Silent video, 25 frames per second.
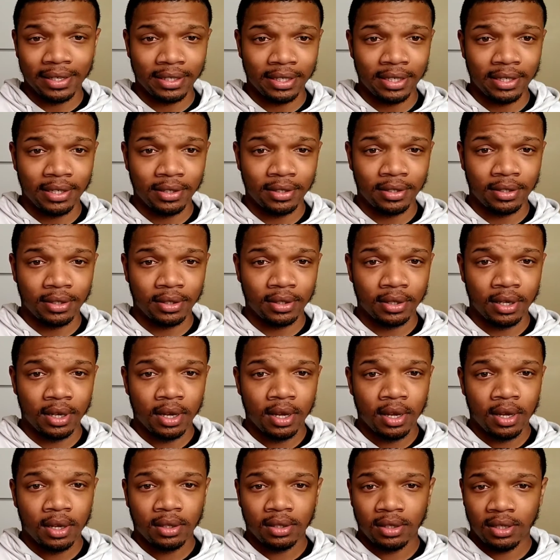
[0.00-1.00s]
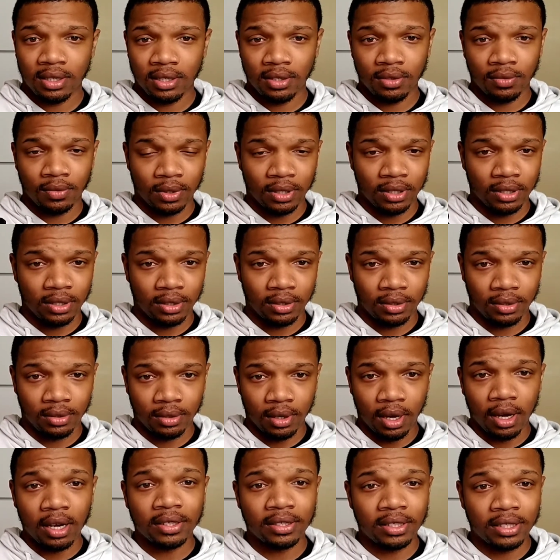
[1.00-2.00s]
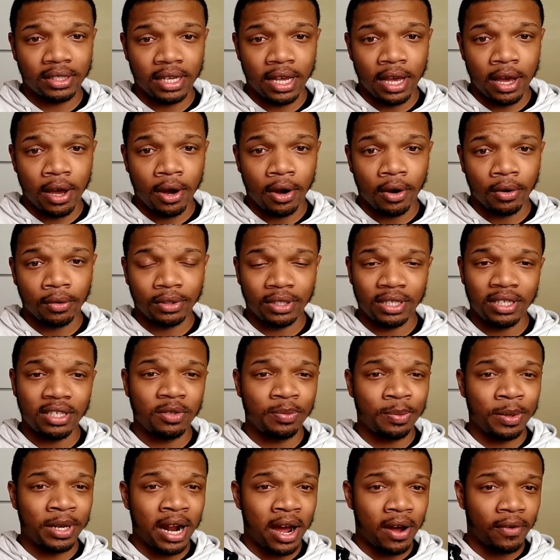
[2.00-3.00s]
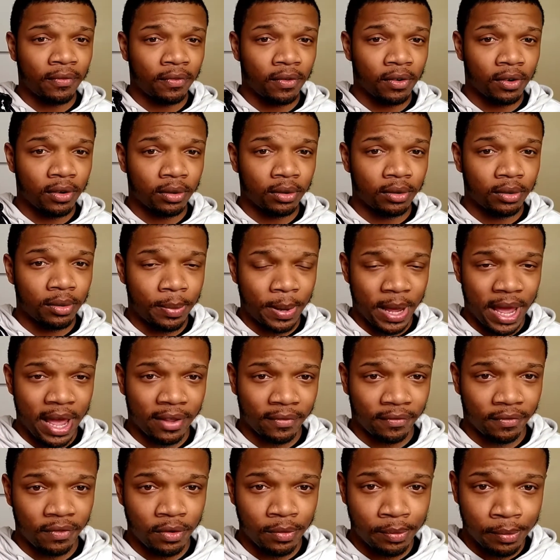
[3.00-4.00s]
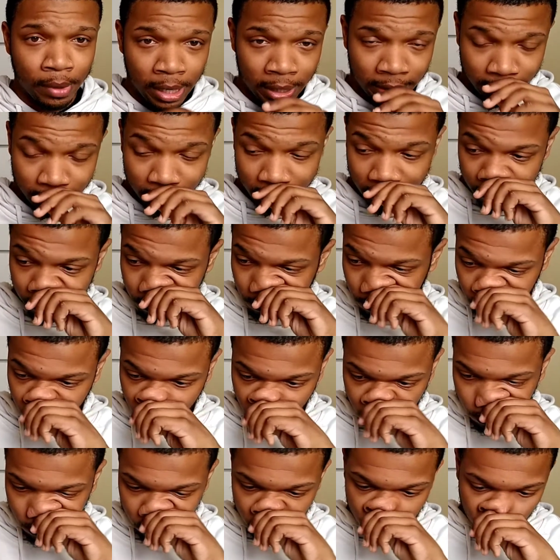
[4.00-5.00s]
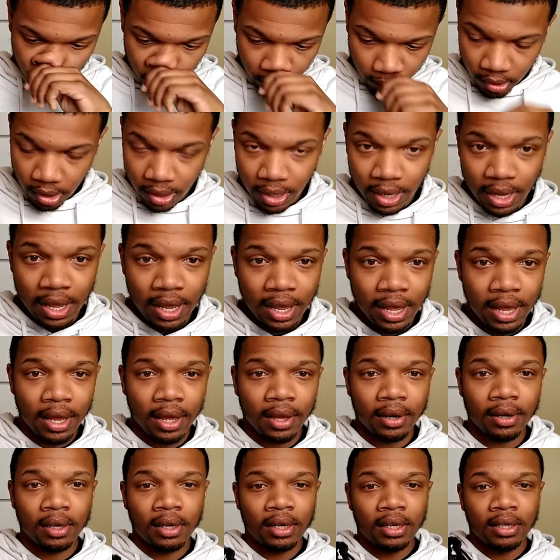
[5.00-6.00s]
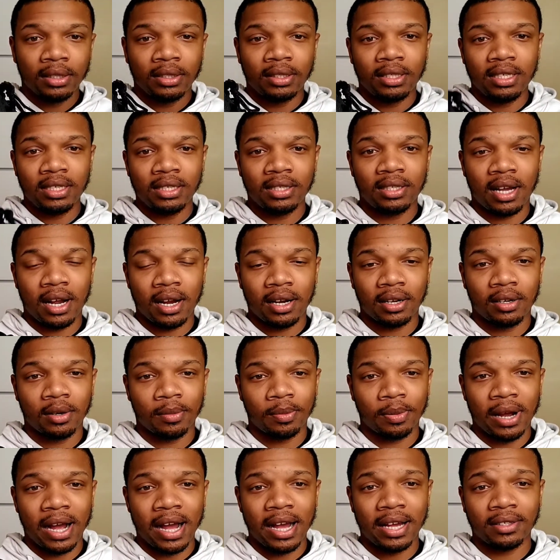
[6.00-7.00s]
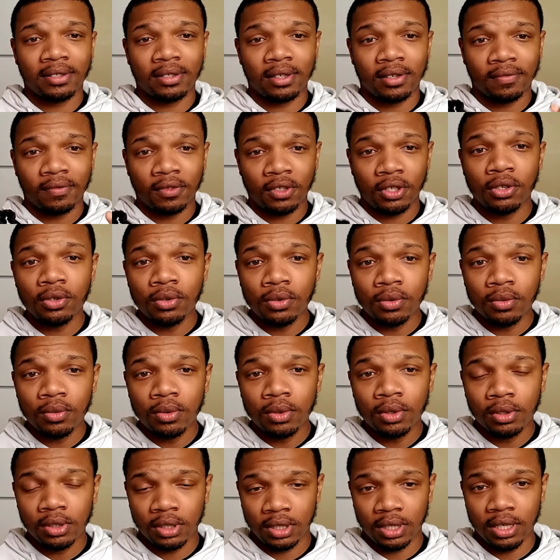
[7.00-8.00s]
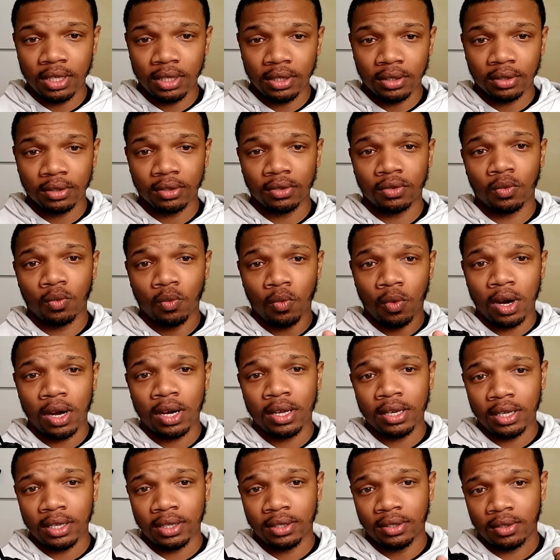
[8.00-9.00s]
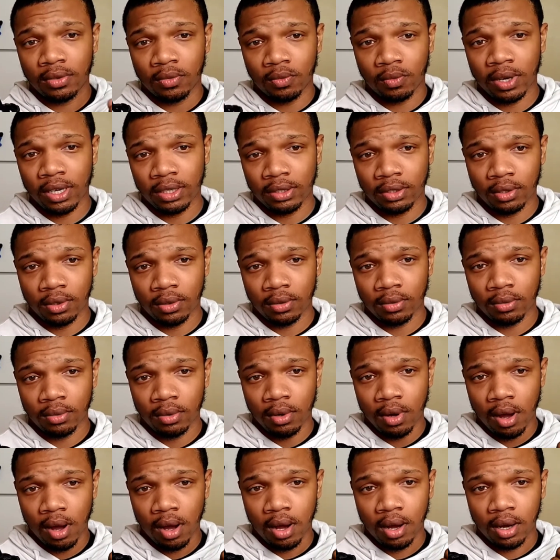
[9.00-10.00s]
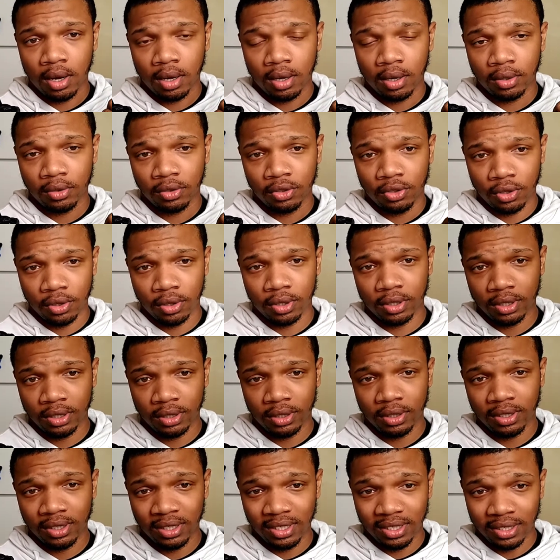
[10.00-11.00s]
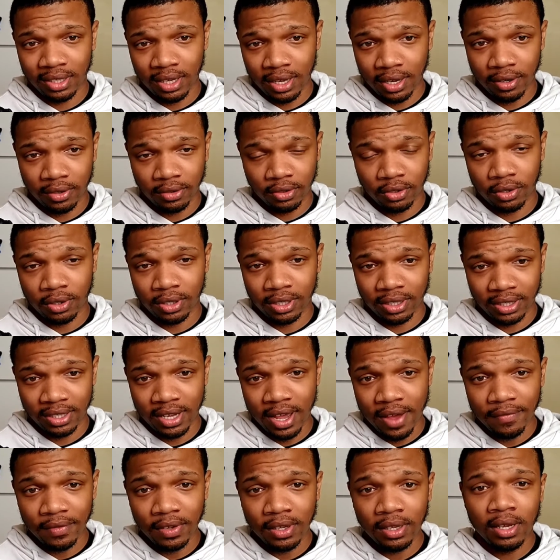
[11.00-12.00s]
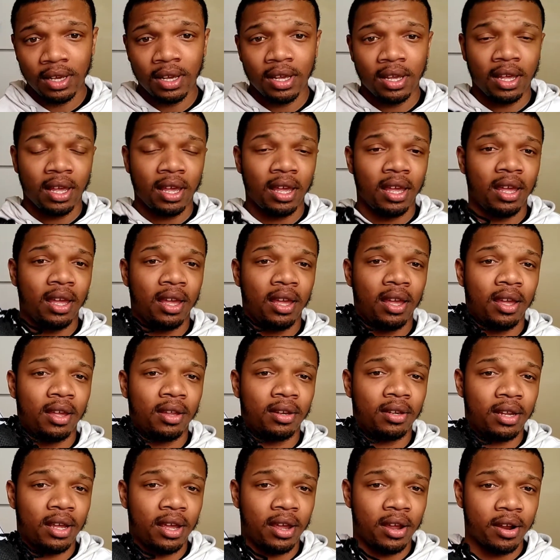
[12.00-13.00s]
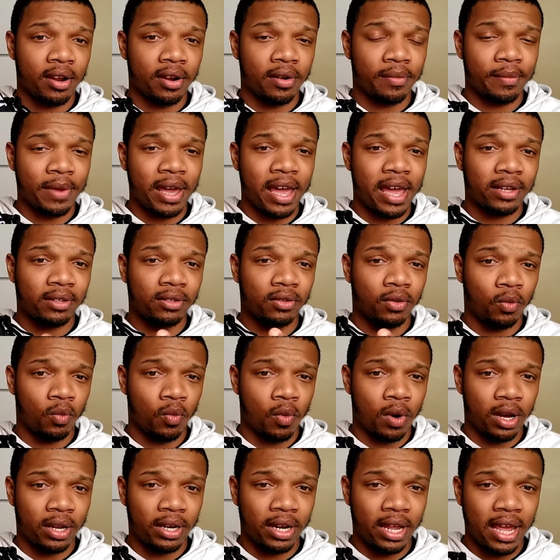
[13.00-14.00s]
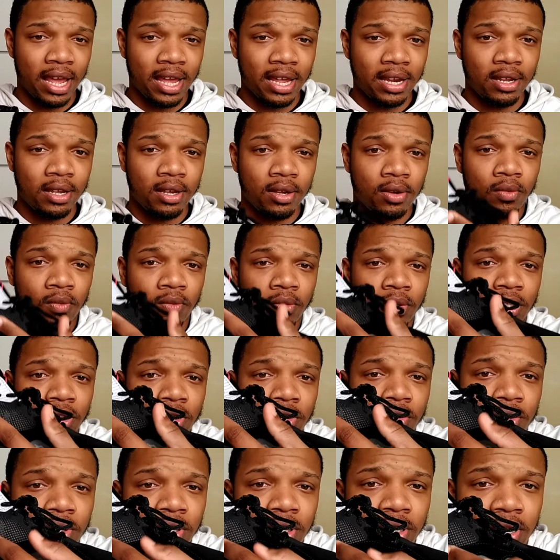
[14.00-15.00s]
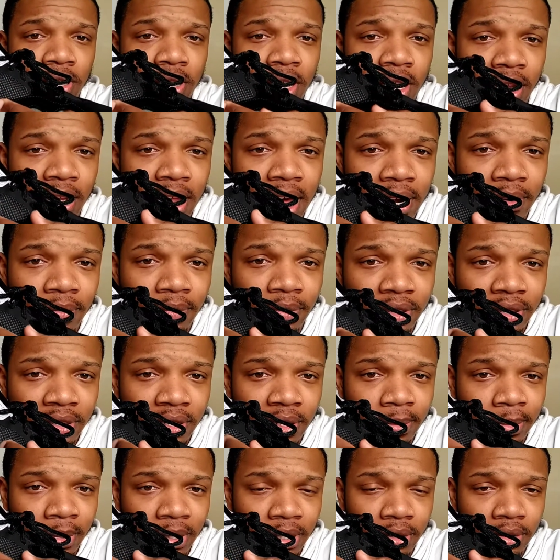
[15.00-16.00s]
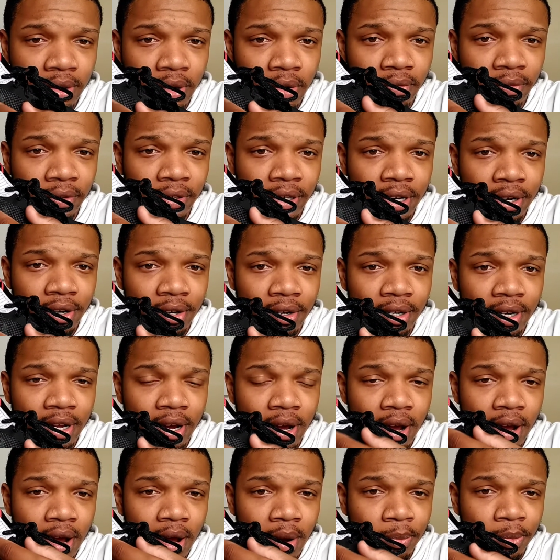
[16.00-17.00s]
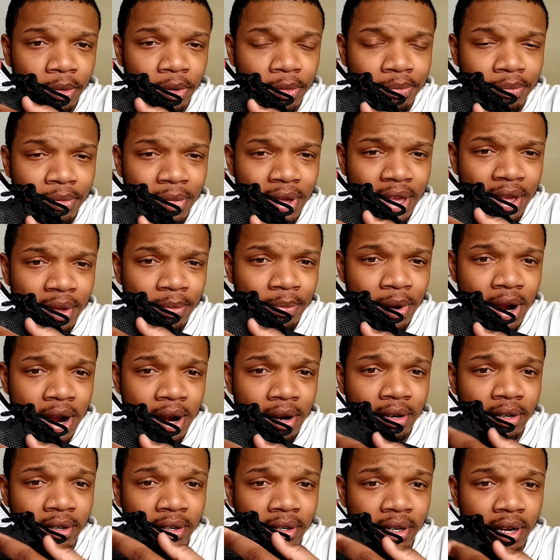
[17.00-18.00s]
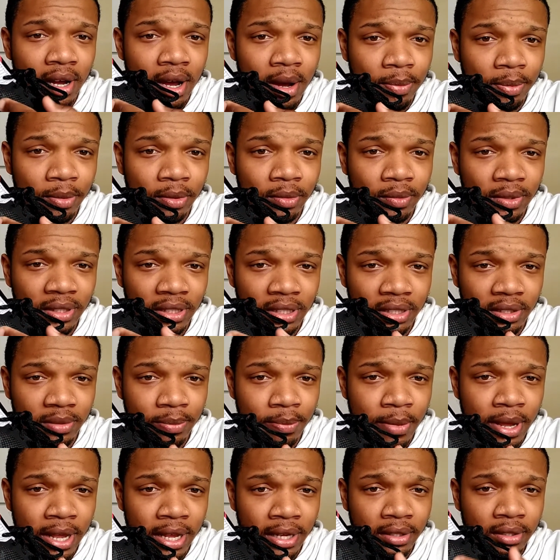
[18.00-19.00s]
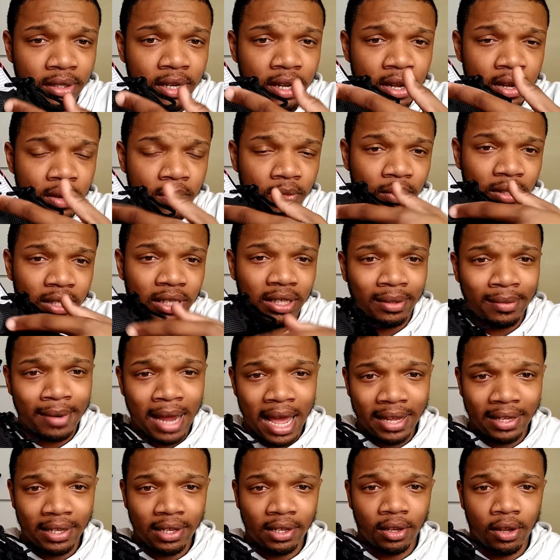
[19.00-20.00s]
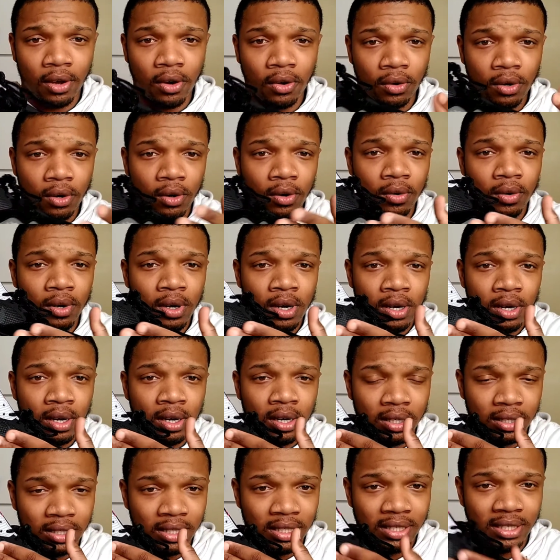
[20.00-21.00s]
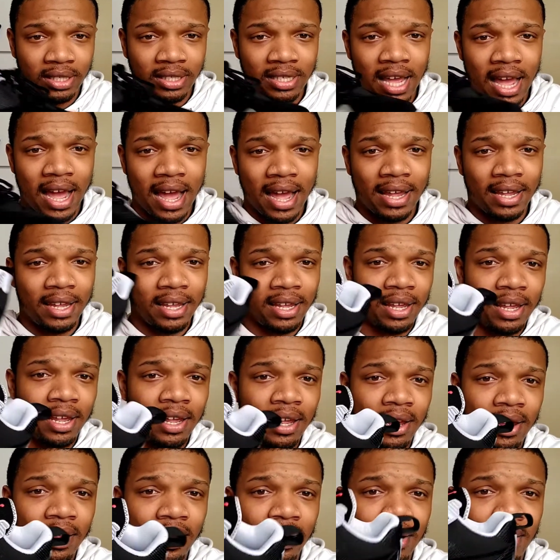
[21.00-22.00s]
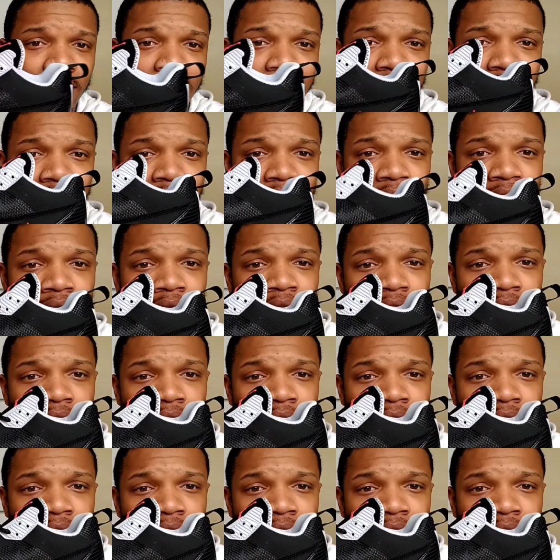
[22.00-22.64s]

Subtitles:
These was on sale. These been out for the past few months. And these are comprised of 2 sneakers. One is the retro Air Jordan 7 and the Air Max 180, which you can see a lot of resemblance over here in the upper mid part of the upper with this mesh with the Nike logo on this side and on